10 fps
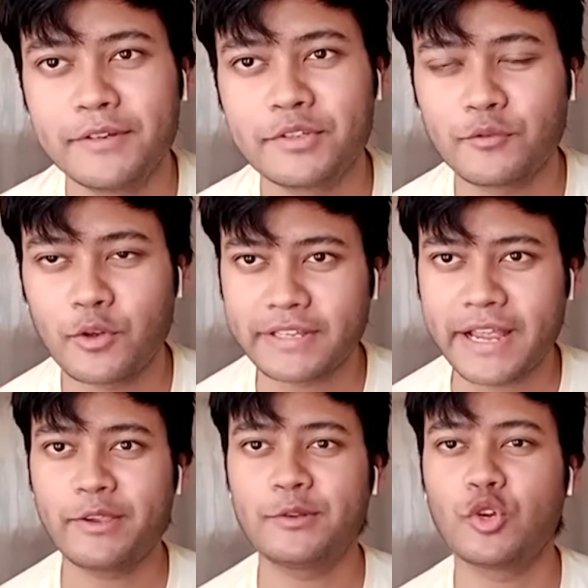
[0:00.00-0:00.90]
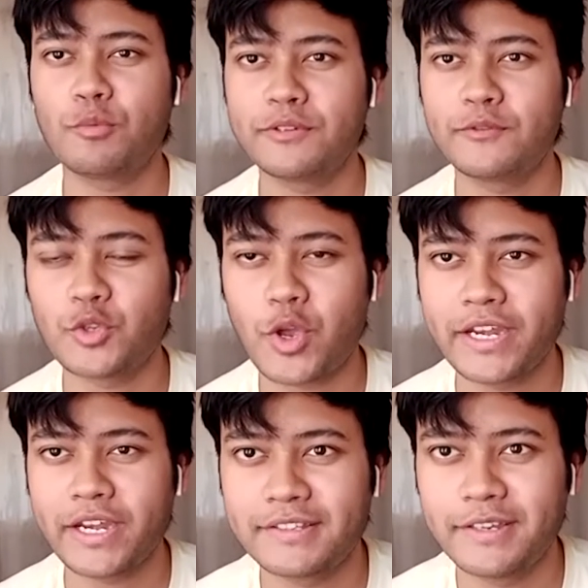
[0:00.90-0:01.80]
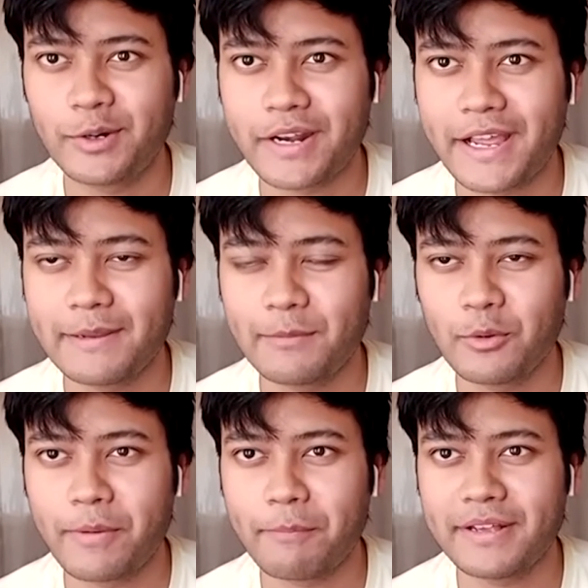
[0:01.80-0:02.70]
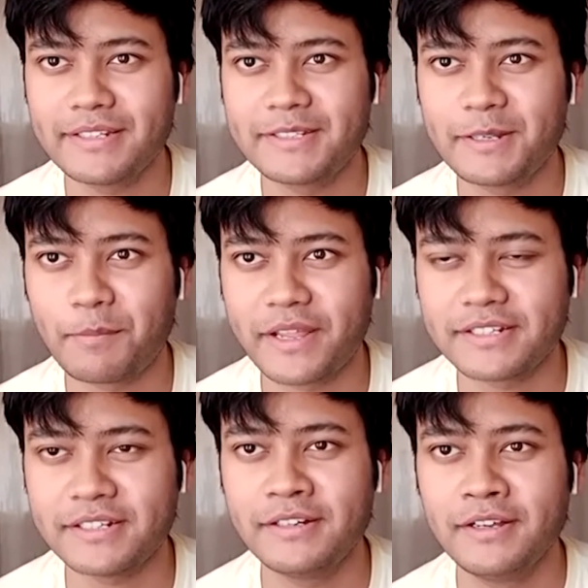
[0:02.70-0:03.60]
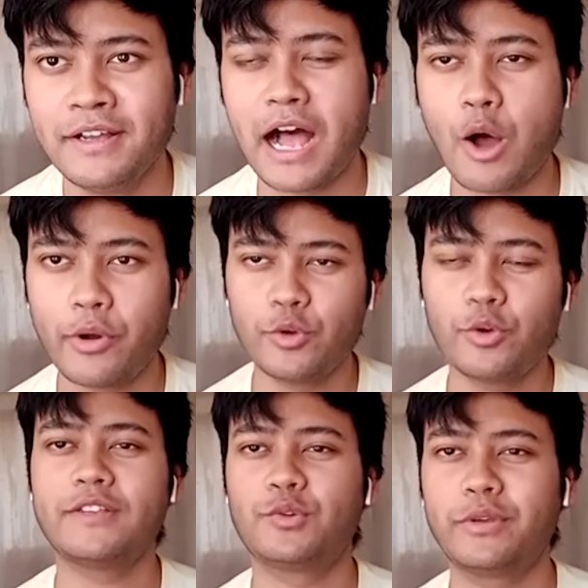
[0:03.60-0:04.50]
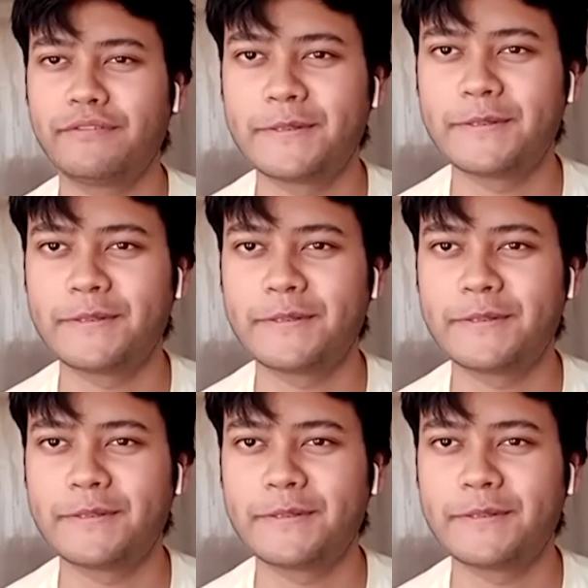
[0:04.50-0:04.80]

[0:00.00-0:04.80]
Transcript: First of all, thank you so much for joining us here on IWMBuzz. It's a pleasure. How are you guys doing,